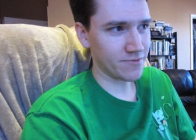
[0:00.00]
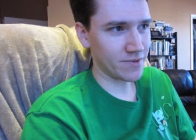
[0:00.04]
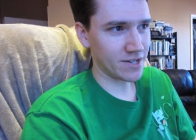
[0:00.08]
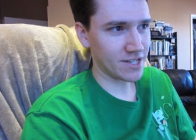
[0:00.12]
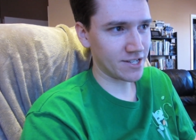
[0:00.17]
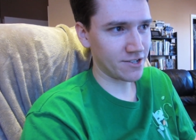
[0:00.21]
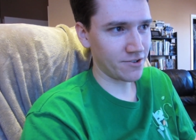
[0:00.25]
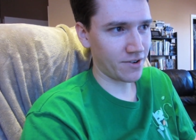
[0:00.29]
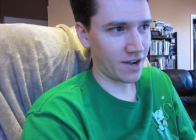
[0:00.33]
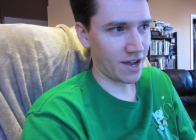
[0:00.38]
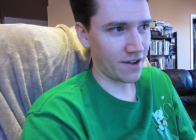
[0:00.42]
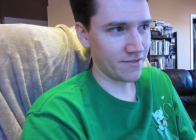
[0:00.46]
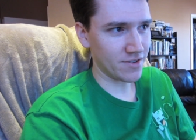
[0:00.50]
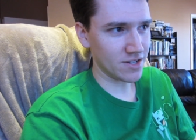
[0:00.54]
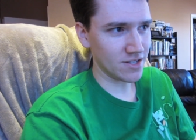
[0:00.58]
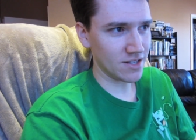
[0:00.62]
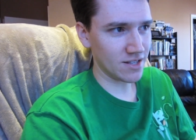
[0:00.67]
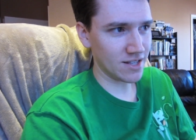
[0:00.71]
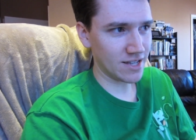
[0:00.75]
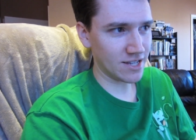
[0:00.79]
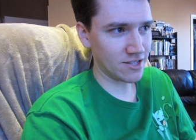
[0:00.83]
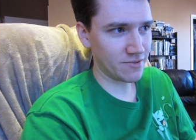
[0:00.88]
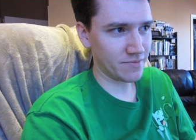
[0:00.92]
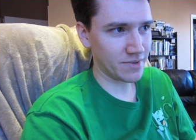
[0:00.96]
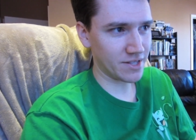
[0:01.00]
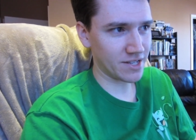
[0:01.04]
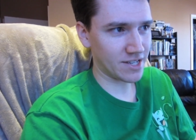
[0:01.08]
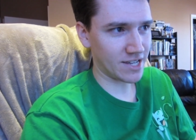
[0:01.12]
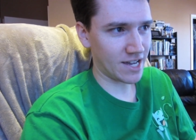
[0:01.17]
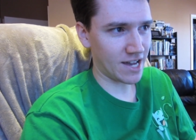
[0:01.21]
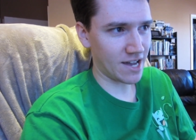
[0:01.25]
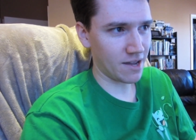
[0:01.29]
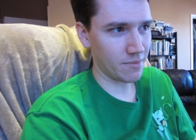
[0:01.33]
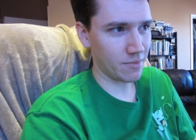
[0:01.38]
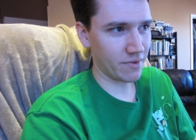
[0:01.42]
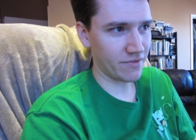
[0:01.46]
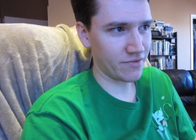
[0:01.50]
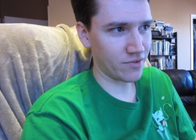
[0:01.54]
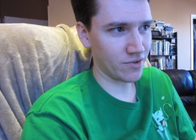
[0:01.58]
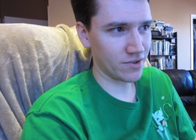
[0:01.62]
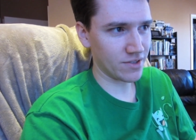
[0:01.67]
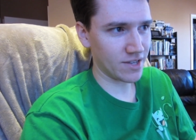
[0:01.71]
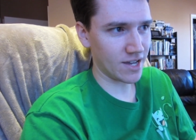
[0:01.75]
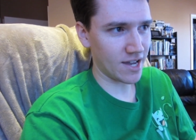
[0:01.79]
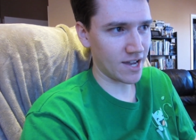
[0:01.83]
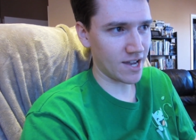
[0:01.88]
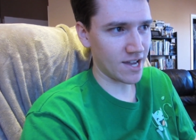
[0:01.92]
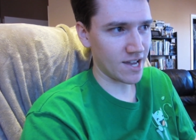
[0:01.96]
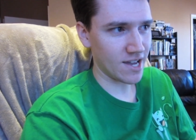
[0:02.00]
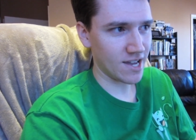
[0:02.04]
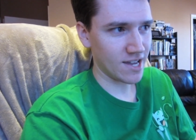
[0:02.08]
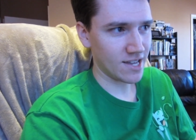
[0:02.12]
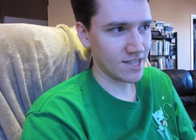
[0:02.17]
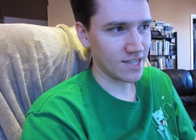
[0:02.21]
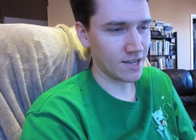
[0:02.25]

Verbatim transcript: we still have a little bit of time before they